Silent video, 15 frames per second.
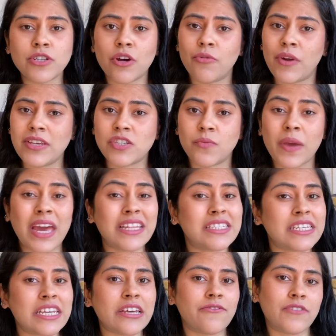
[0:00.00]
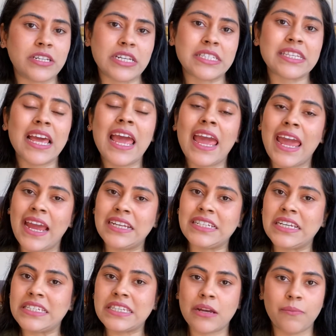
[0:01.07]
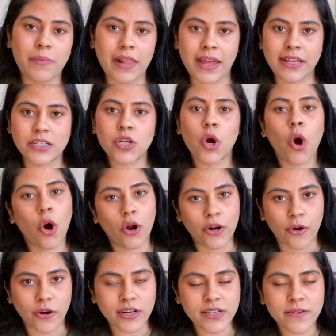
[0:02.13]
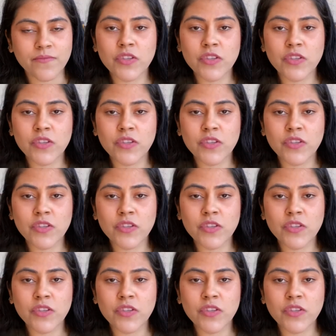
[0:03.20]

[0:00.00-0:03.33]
your resume and see if it is ATS compliant or not.